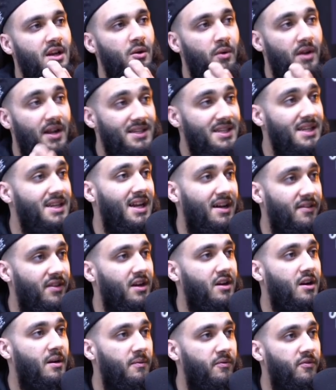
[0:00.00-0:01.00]
when I didn't have
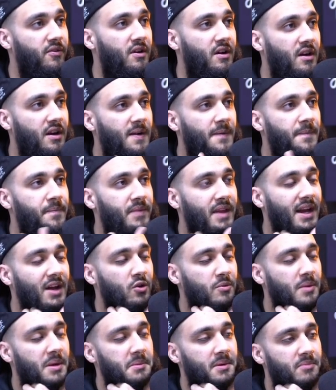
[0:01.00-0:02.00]
that comfort, and
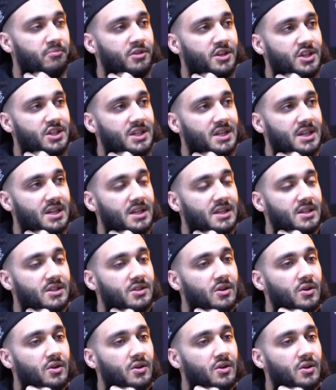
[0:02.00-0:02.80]
it would make me appreciate it.